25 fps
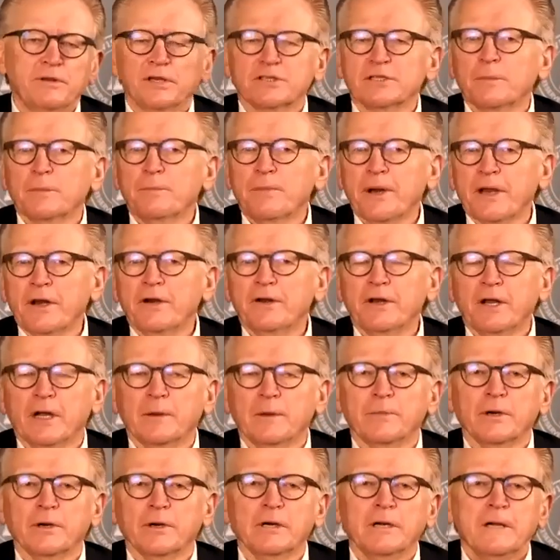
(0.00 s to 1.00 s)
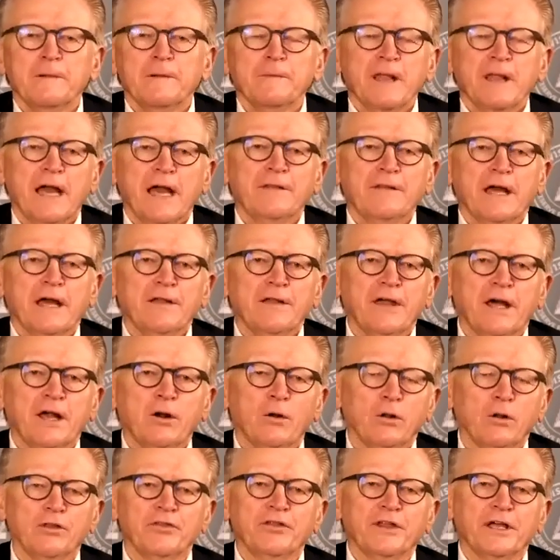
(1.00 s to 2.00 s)
but there's a better number. And
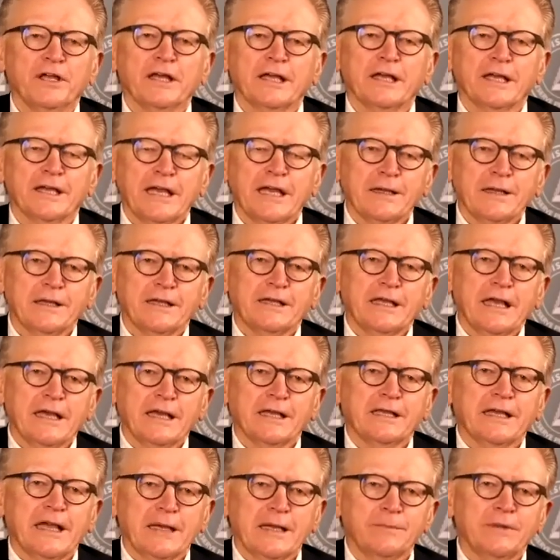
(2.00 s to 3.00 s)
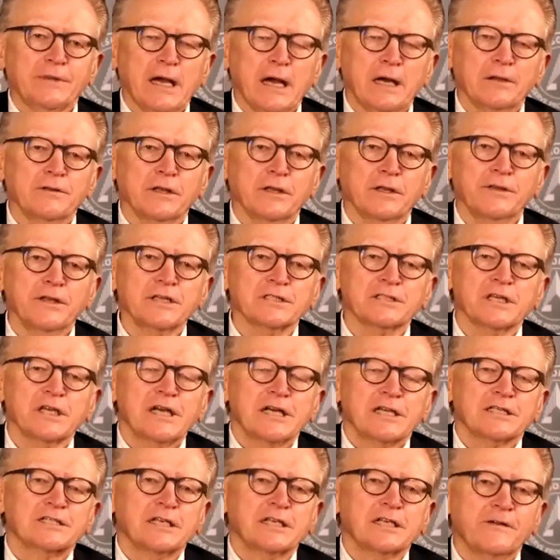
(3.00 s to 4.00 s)
that whole thing came down to this:
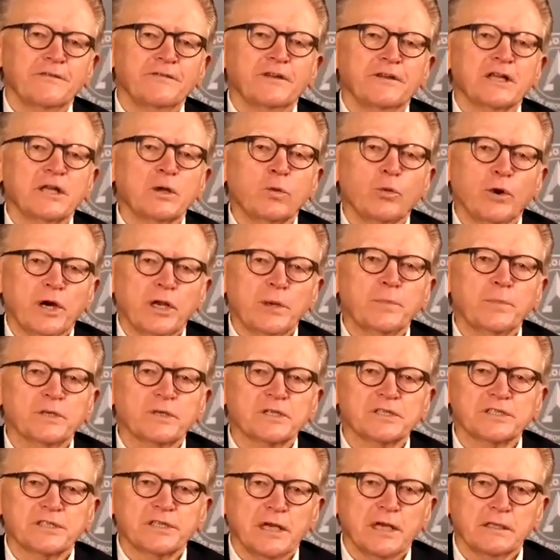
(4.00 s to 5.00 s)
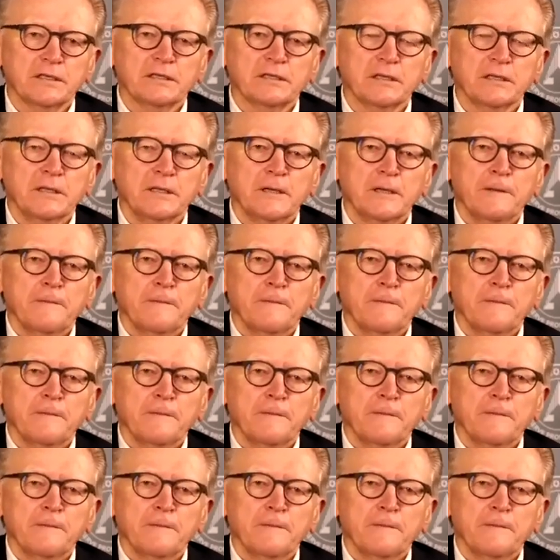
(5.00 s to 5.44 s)
71%